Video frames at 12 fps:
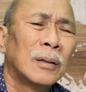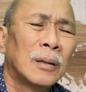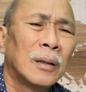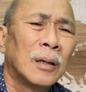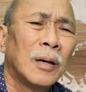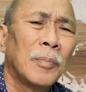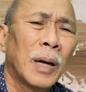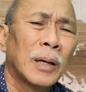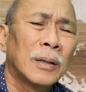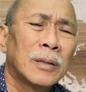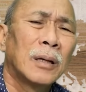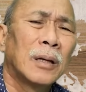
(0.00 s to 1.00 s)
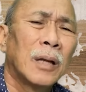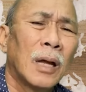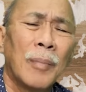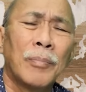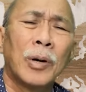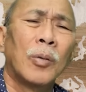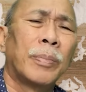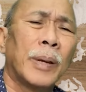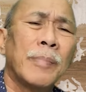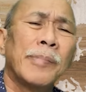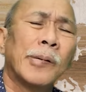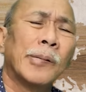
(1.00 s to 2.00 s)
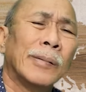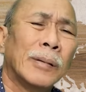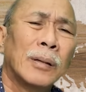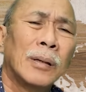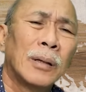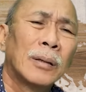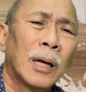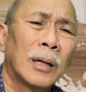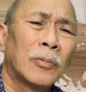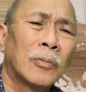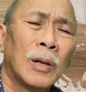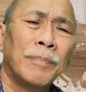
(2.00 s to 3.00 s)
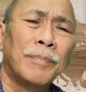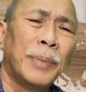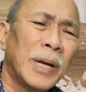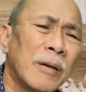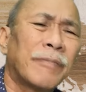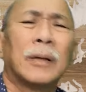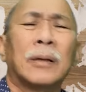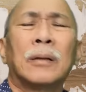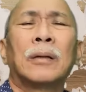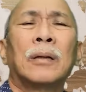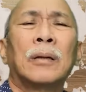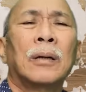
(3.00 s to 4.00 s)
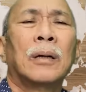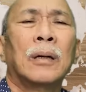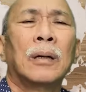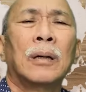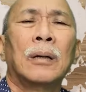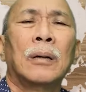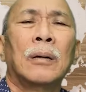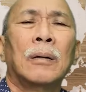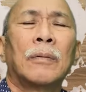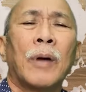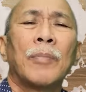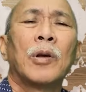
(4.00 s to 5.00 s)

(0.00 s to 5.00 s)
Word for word: Imagine the number of people that will benefit from your